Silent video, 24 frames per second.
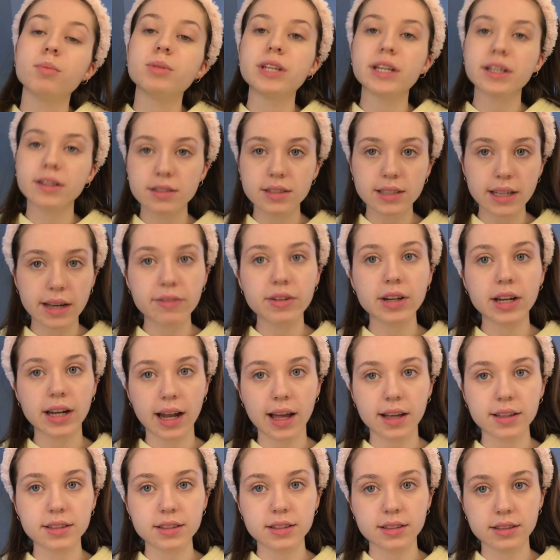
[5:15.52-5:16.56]
taking seven
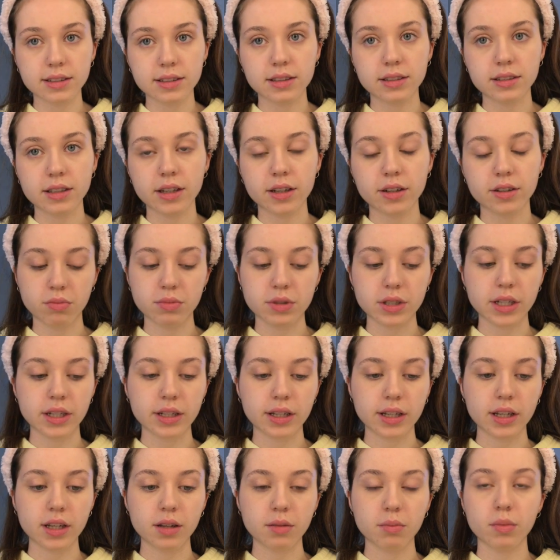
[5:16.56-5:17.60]
classes this year. I'm
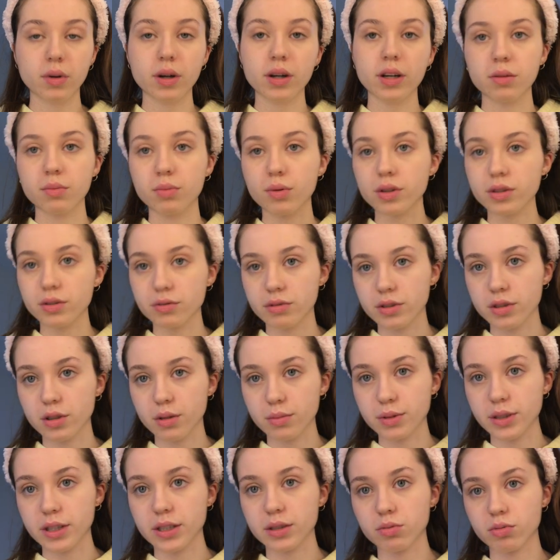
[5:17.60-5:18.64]
taking my compulsory
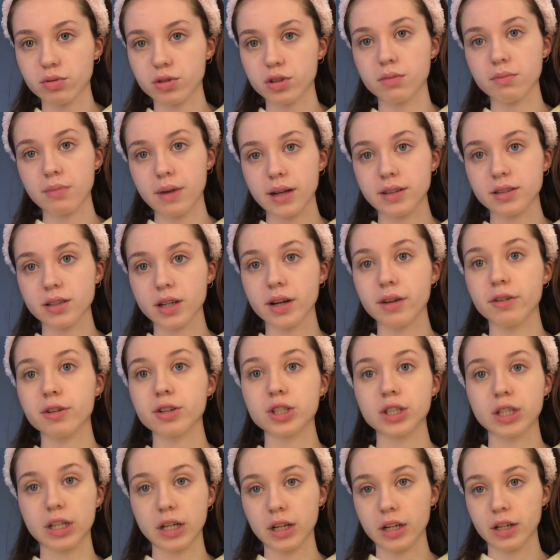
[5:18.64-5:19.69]
subjects, which are maths,
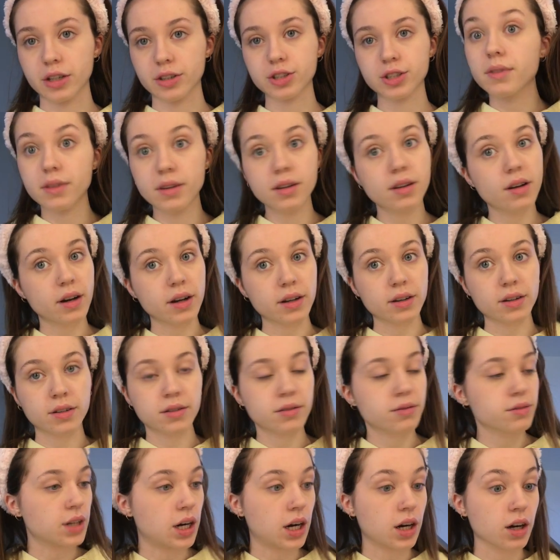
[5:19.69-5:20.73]
Irish, and English. I don't
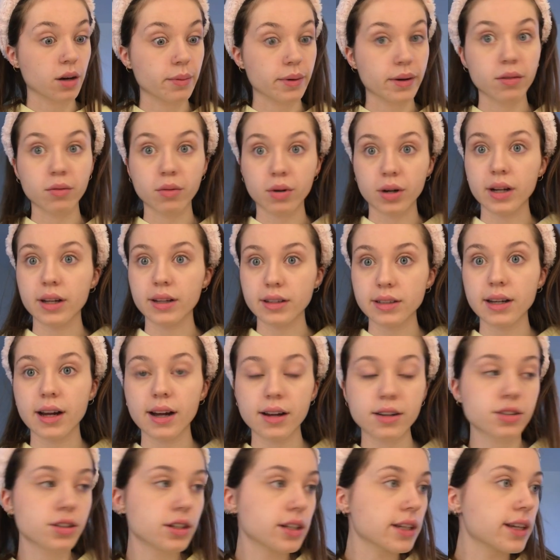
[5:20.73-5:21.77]
talk about wanting to
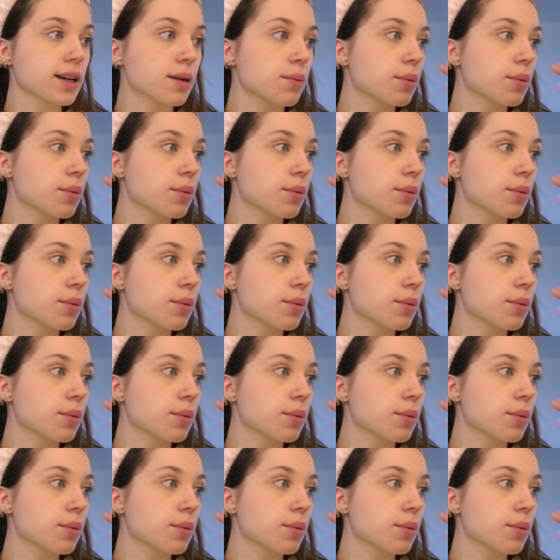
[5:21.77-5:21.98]
actually kill